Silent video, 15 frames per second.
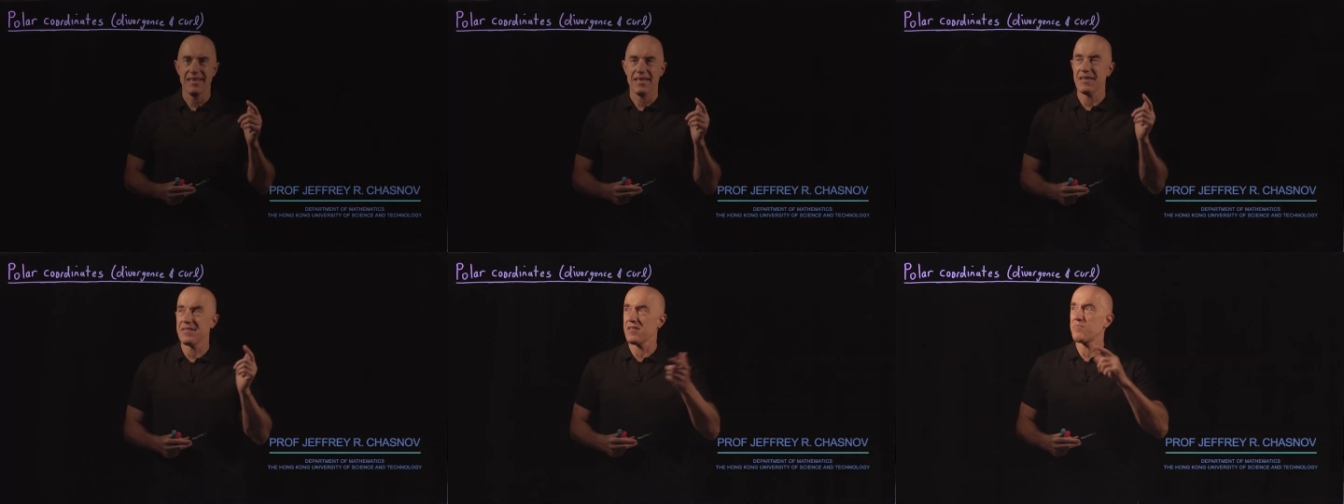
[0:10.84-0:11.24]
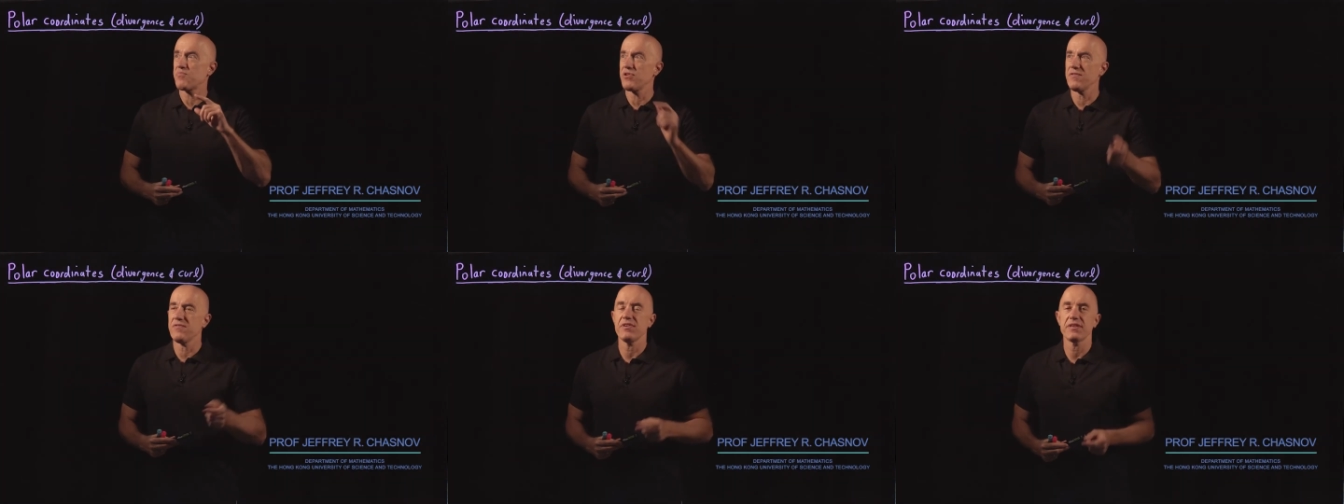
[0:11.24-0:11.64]
In the
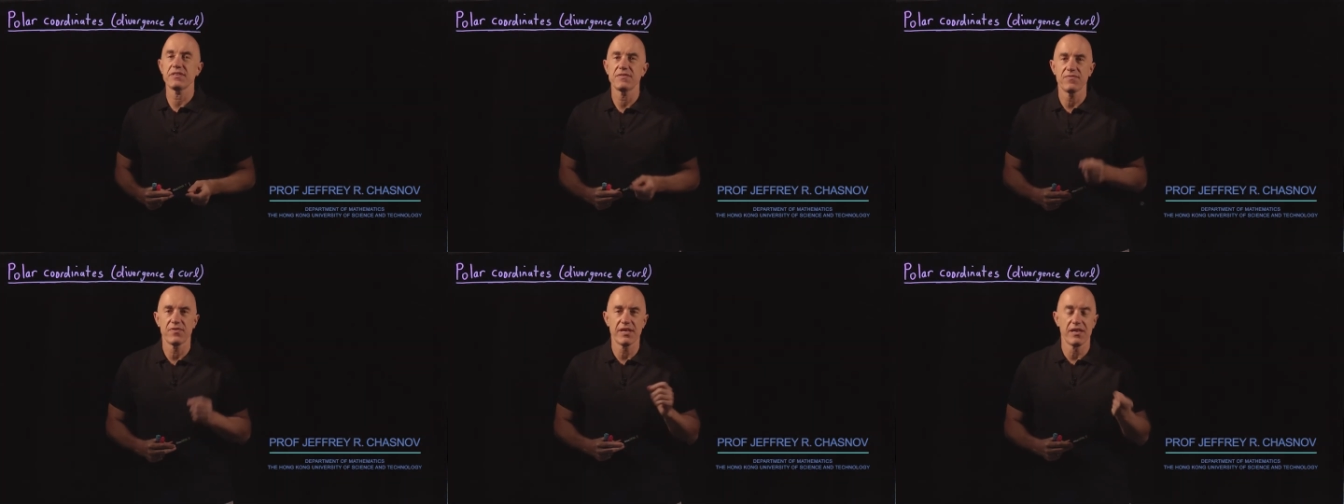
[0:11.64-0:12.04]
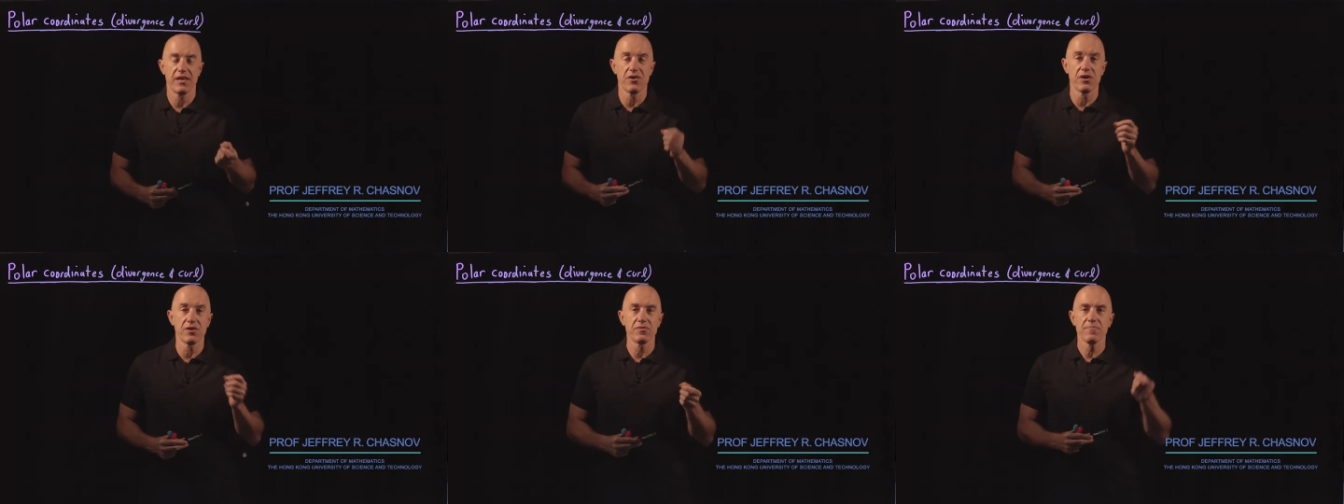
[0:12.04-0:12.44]
previous
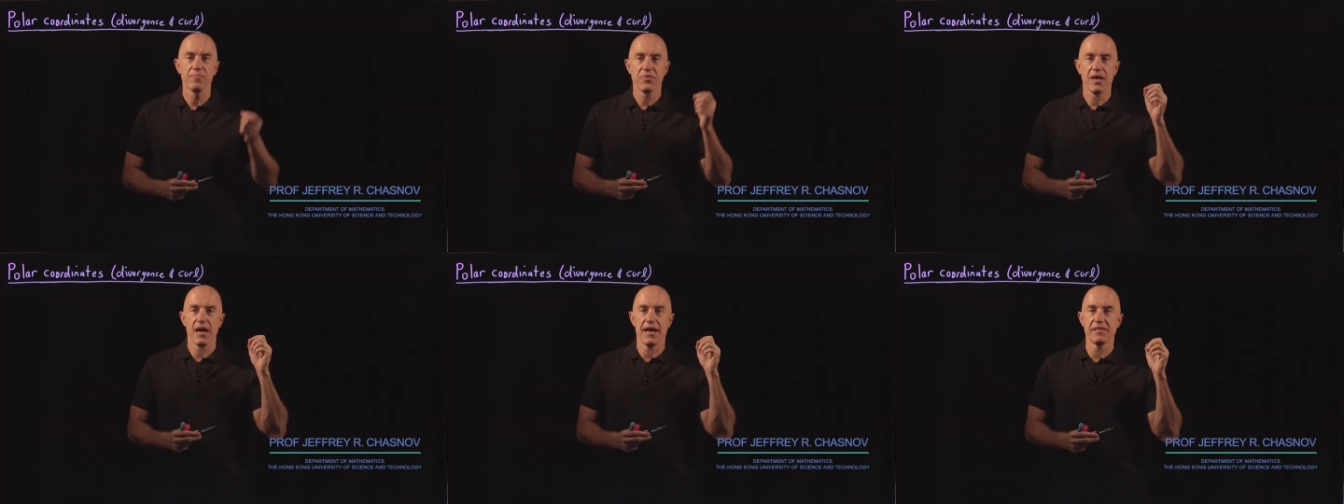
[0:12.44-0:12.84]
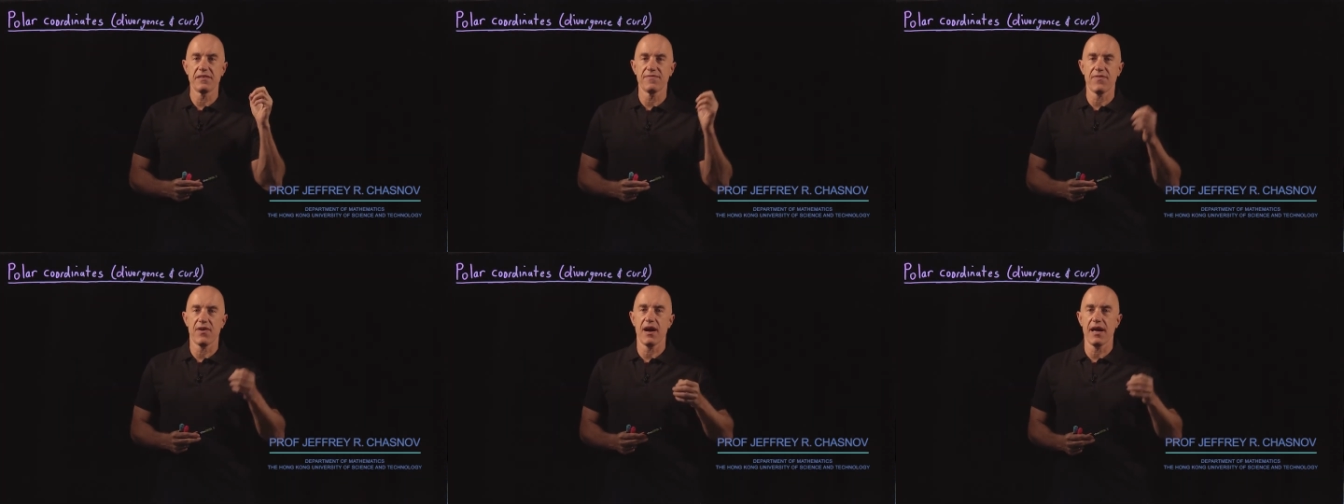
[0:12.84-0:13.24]
video, I
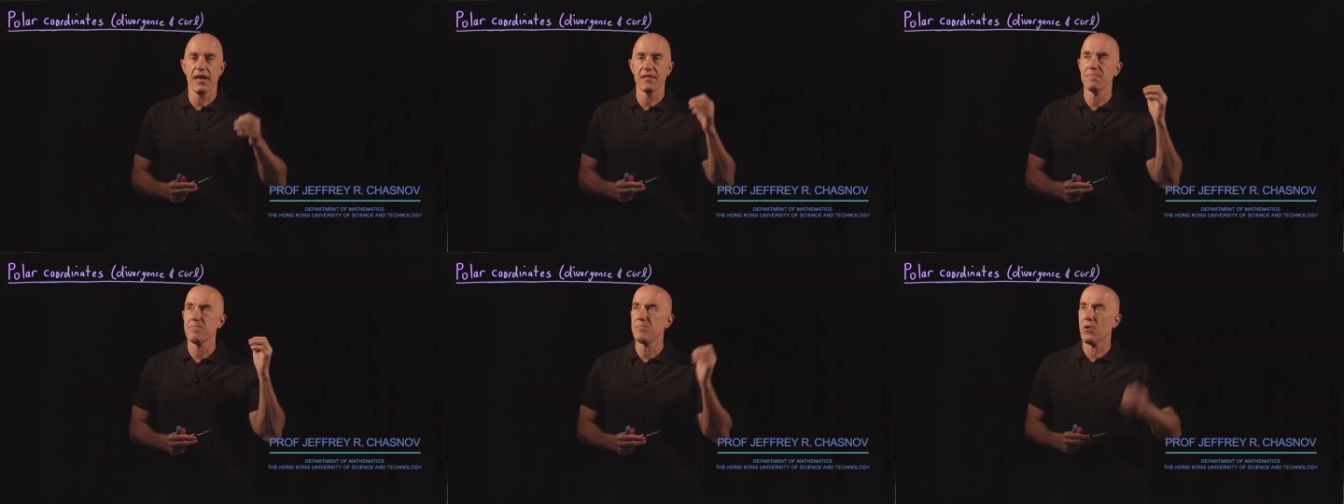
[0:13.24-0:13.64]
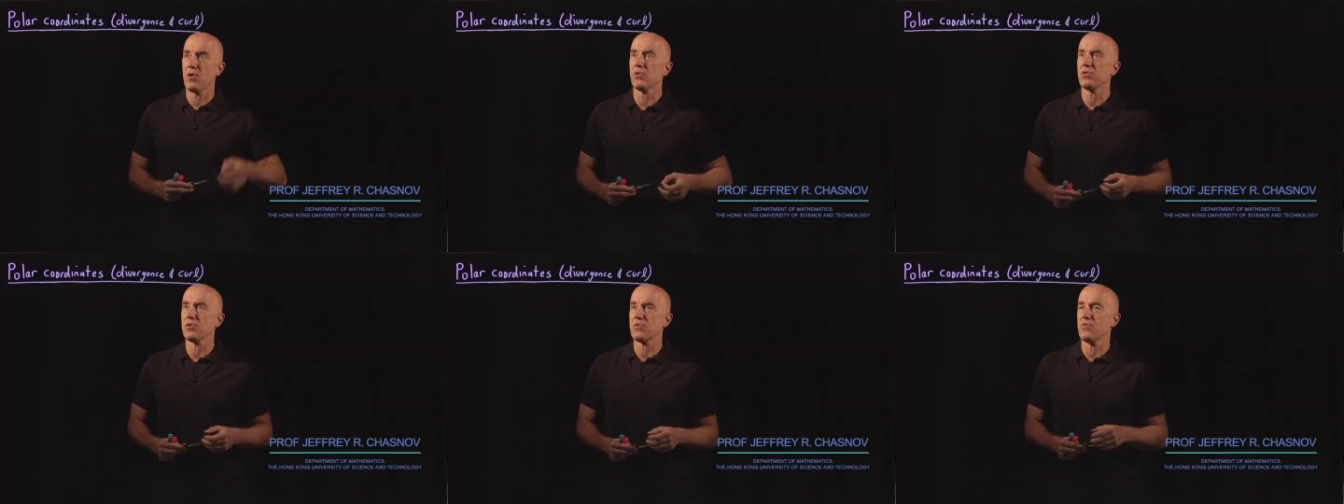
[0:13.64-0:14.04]
defined
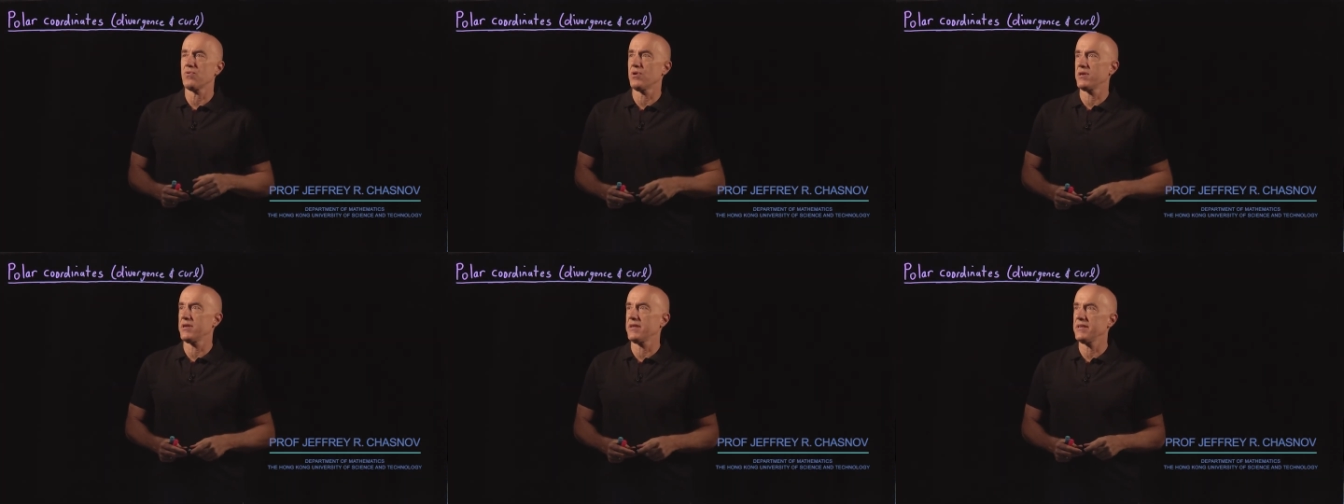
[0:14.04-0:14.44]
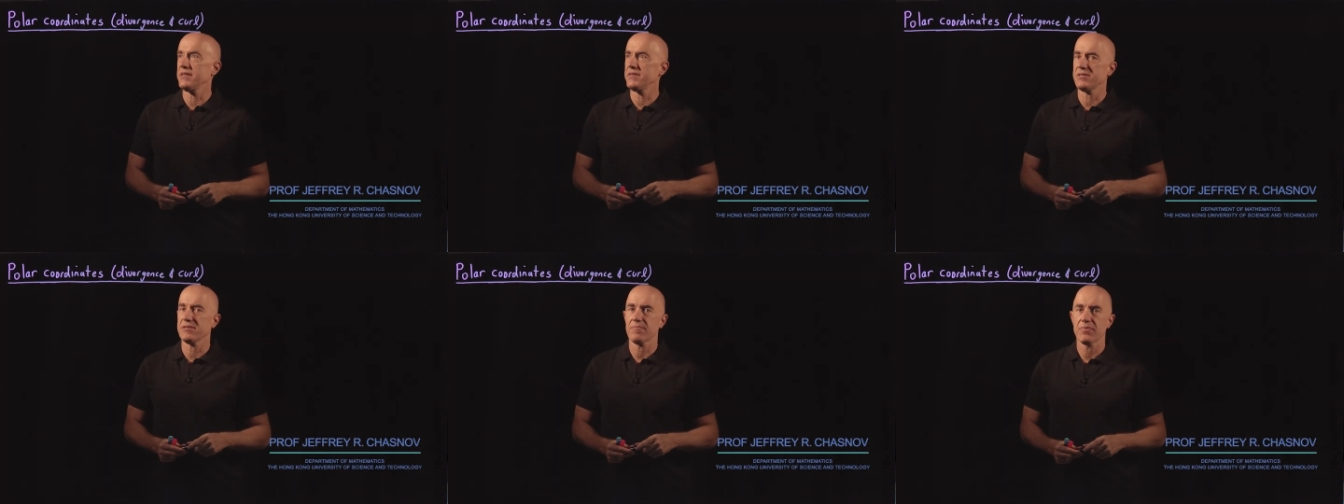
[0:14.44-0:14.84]
polar
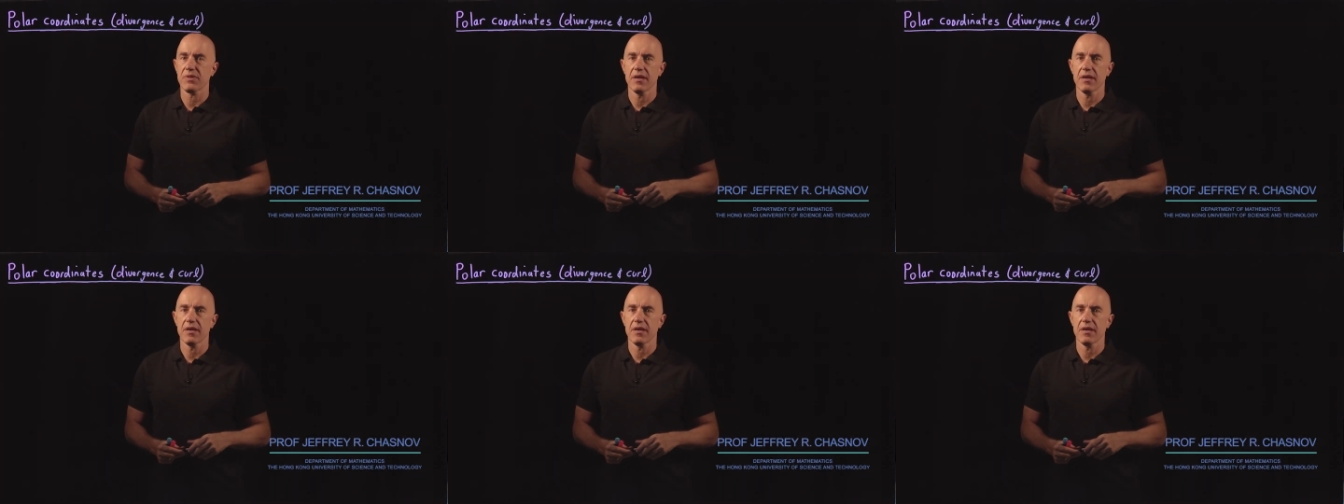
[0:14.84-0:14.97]
coordinates,